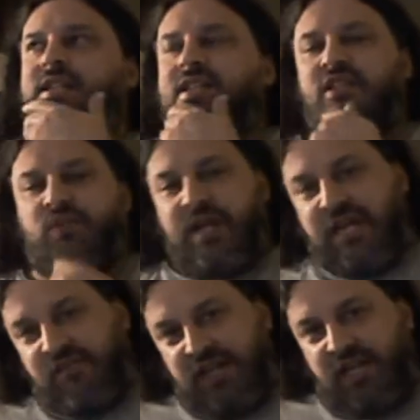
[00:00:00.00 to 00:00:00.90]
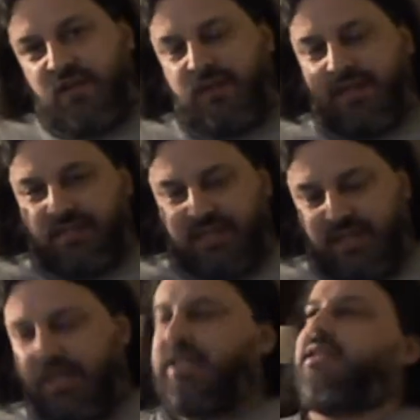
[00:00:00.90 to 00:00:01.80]
The train video is
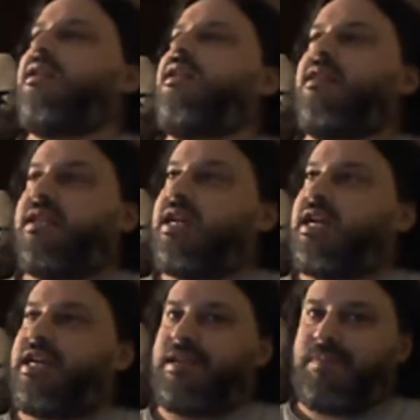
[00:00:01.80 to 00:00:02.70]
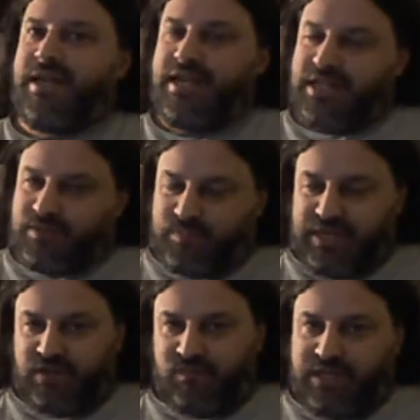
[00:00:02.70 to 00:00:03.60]
in the editing bay. It's
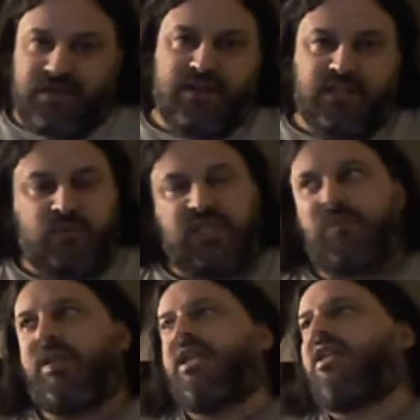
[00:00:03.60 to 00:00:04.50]
being rendered as we speak.